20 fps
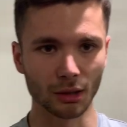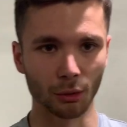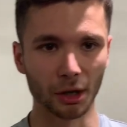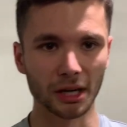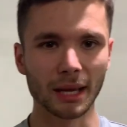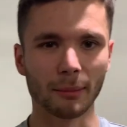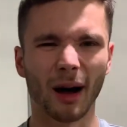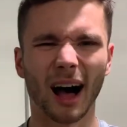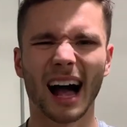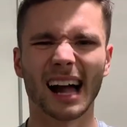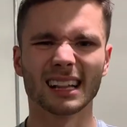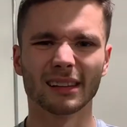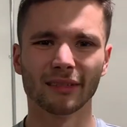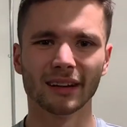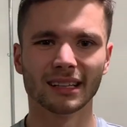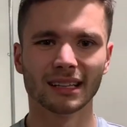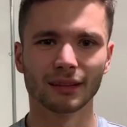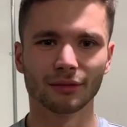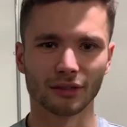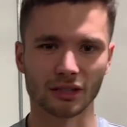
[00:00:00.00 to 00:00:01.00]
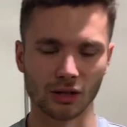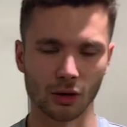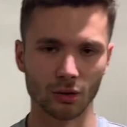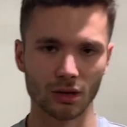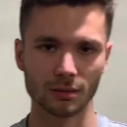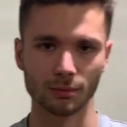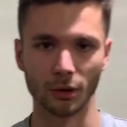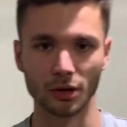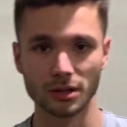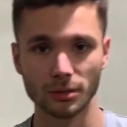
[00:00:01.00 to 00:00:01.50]
you want to keep it activated for as long
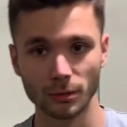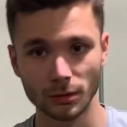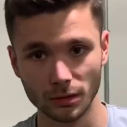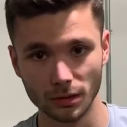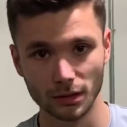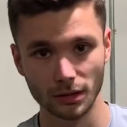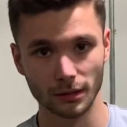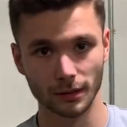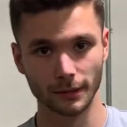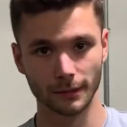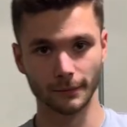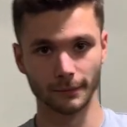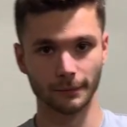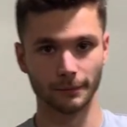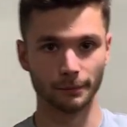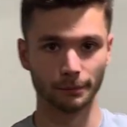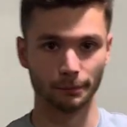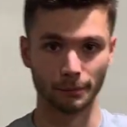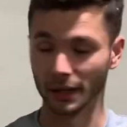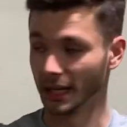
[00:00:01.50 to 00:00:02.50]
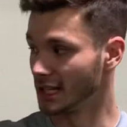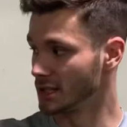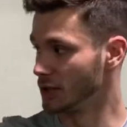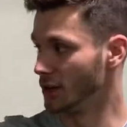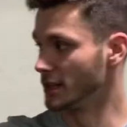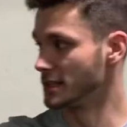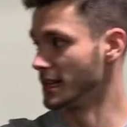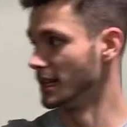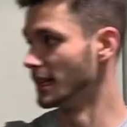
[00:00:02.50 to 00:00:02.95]
as possible. But let's test